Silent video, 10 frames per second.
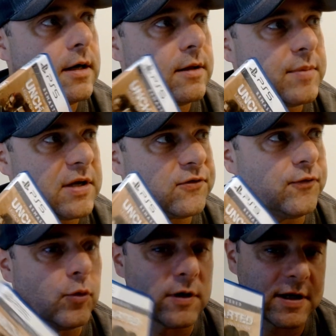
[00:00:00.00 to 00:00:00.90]

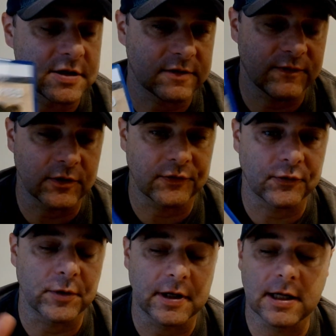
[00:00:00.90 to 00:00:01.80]
PS4 that has the first
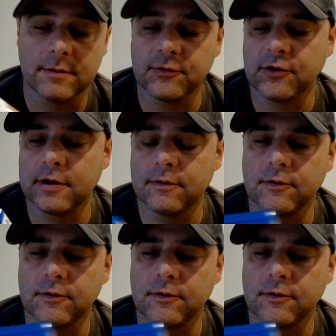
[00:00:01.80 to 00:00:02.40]
3 games in it.